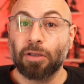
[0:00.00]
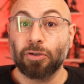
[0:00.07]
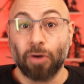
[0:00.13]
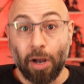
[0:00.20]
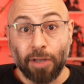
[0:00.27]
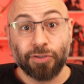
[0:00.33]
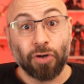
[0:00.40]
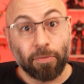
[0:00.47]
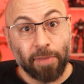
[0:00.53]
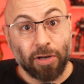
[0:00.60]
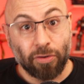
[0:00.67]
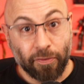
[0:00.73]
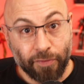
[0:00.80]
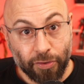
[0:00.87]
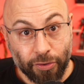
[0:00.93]
Odds are
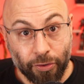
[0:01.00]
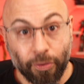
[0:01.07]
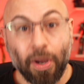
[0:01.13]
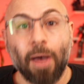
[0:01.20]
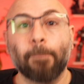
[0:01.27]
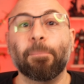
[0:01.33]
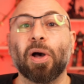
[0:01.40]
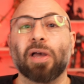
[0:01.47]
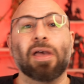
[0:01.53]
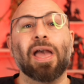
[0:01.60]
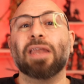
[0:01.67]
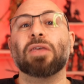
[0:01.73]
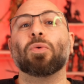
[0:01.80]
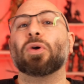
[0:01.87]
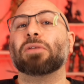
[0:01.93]
better if you do. But
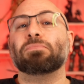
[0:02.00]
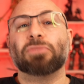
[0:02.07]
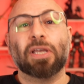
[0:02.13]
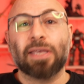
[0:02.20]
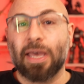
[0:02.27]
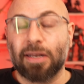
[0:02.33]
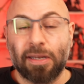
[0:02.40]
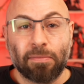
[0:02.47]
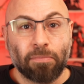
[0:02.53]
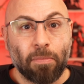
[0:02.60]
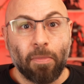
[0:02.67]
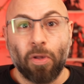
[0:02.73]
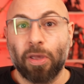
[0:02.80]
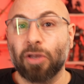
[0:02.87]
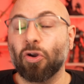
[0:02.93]
anyone can get in
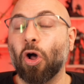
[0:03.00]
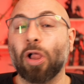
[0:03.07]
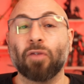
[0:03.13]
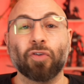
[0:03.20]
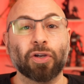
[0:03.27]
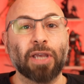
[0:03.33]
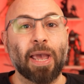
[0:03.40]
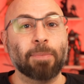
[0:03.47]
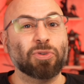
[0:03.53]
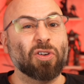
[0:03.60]
in all of our games, we